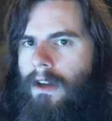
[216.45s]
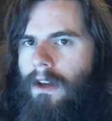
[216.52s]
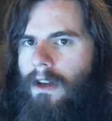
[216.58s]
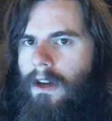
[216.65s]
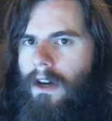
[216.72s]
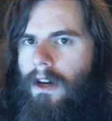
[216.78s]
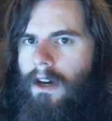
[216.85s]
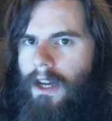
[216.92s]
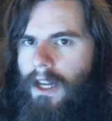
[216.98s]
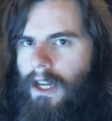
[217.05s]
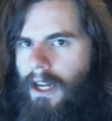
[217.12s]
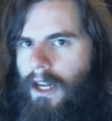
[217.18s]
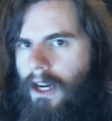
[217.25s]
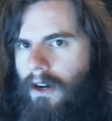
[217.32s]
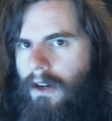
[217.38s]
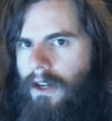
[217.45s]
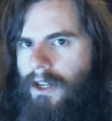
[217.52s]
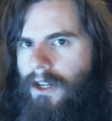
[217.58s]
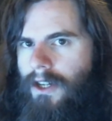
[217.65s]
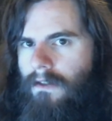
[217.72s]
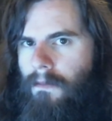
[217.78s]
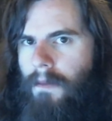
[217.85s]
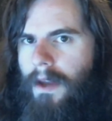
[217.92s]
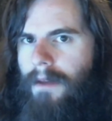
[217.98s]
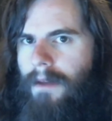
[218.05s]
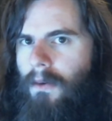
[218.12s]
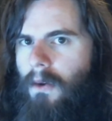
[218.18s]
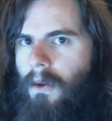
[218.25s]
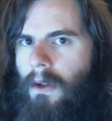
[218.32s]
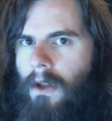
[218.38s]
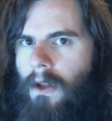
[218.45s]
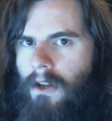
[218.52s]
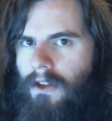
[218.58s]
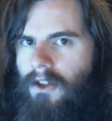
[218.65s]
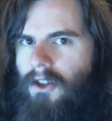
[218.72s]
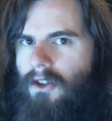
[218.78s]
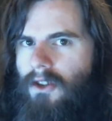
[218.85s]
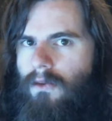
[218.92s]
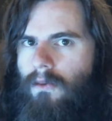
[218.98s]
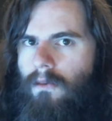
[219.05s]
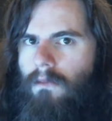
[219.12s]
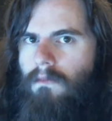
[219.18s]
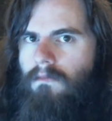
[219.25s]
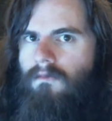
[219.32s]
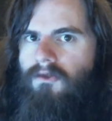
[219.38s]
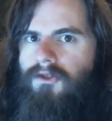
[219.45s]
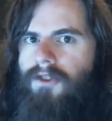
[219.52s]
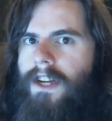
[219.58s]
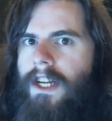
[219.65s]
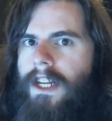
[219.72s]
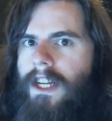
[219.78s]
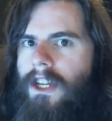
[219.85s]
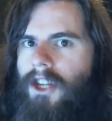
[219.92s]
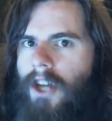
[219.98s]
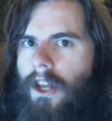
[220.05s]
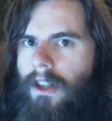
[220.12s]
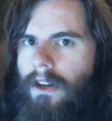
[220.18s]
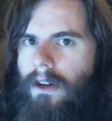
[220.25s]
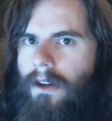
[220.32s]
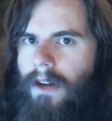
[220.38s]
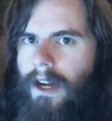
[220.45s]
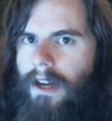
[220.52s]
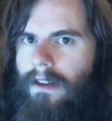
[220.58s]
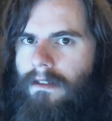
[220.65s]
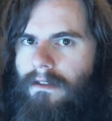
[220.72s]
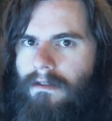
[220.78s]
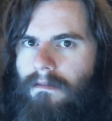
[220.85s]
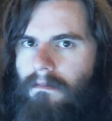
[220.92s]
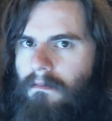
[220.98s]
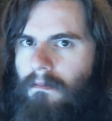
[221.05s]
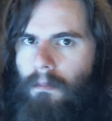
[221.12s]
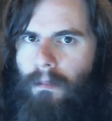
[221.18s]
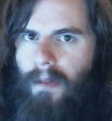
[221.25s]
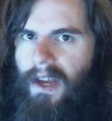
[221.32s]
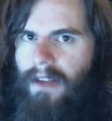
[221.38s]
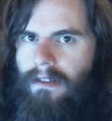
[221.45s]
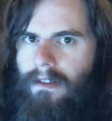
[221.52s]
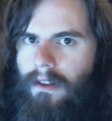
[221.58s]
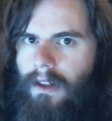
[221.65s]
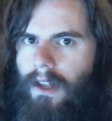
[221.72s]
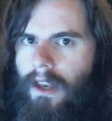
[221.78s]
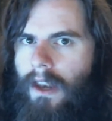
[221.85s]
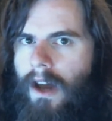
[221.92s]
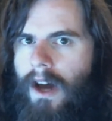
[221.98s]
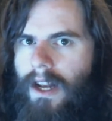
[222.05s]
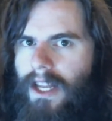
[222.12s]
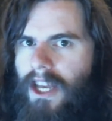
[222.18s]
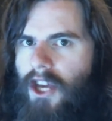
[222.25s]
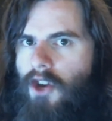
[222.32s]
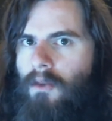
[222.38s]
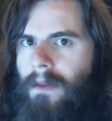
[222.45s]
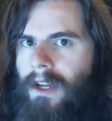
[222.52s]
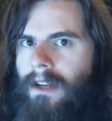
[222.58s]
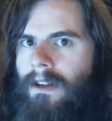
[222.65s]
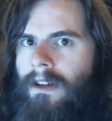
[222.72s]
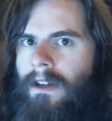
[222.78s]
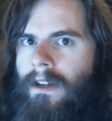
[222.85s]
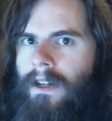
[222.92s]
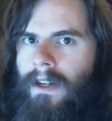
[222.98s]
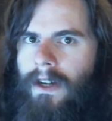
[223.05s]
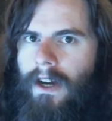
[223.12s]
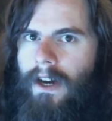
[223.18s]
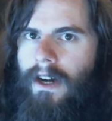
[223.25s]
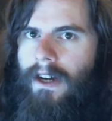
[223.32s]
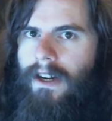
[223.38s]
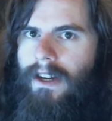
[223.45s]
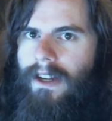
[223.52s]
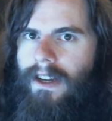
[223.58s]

Uh, it encourages people to treat each other as basically not human, uh,